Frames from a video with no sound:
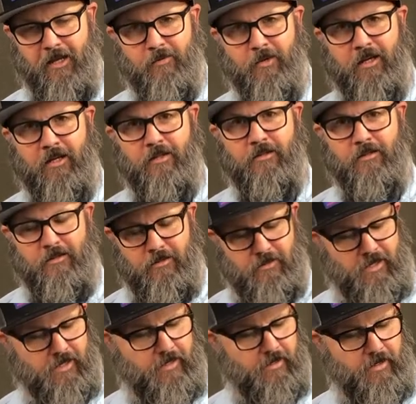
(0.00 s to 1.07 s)
man,
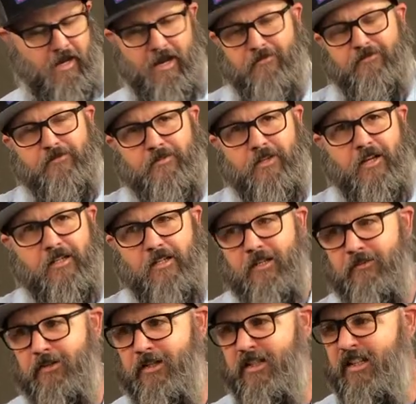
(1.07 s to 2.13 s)
like, I've not
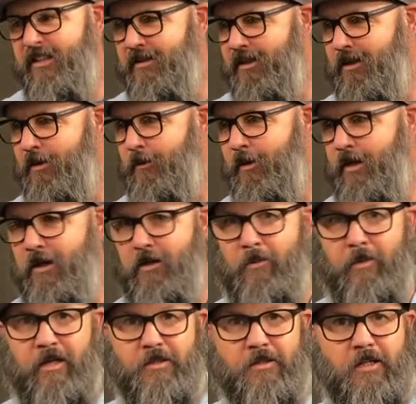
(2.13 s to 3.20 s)
given anything away on
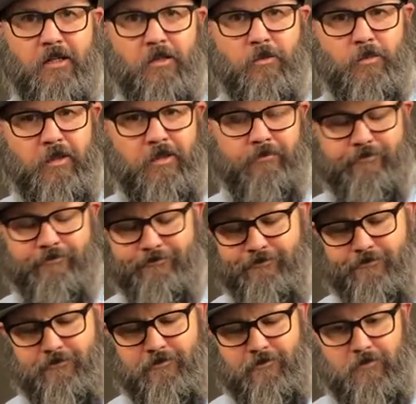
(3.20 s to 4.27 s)
my channel, but
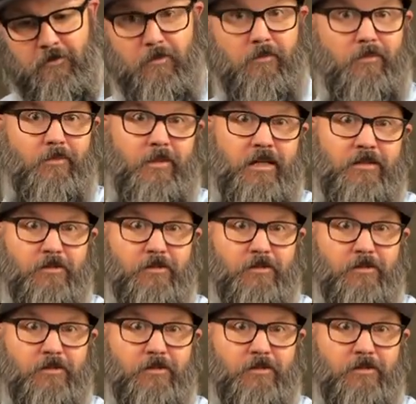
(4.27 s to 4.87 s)
might as